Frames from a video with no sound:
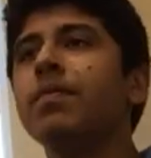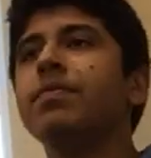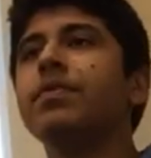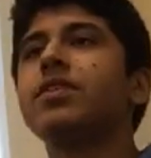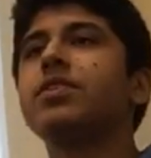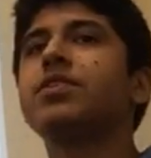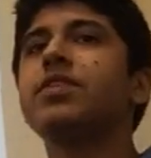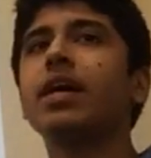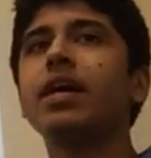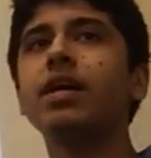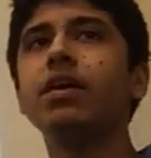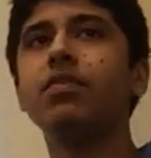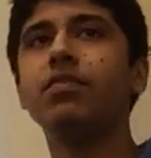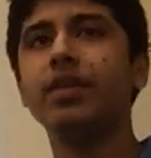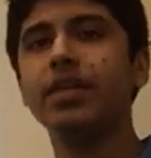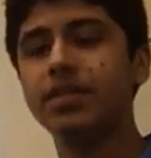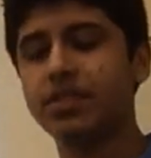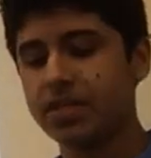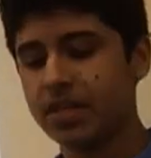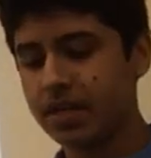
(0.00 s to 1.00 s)
The second
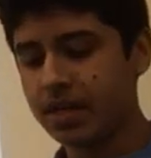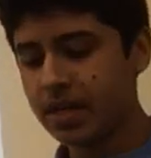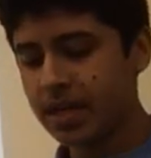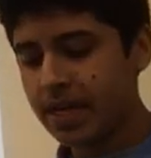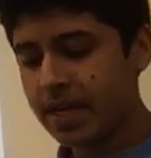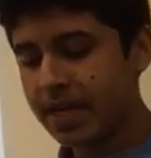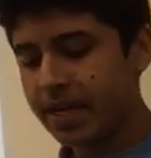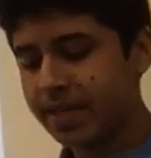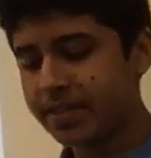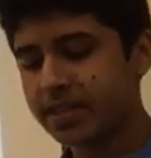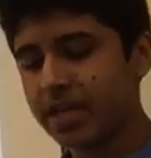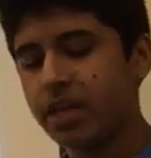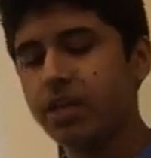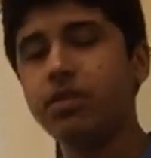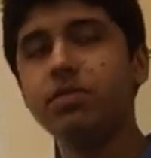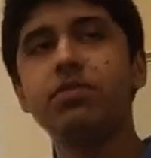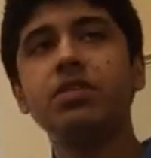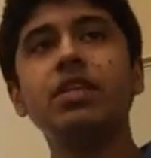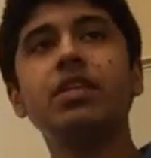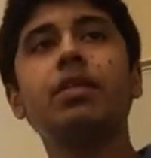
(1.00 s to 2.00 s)
reason is that
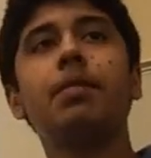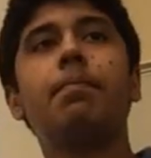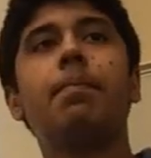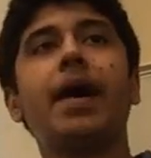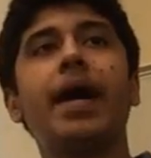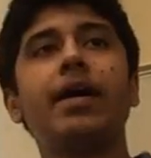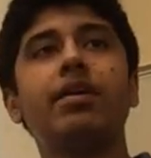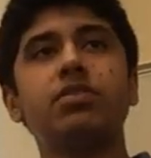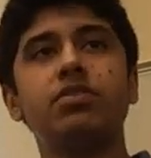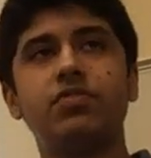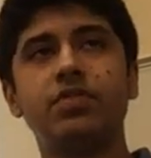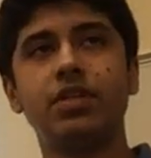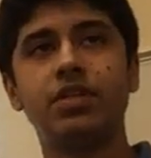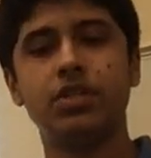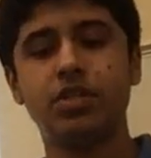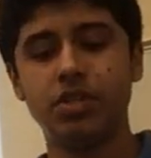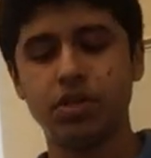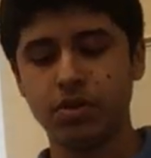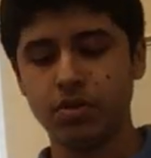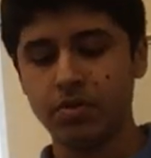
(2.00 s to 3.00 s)
using the
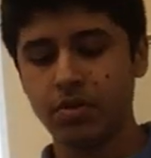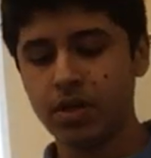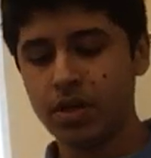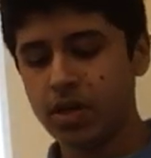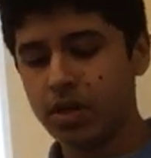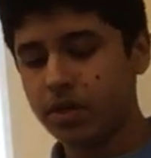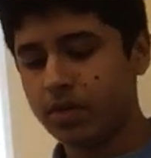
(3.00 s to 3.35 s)
biosphere 2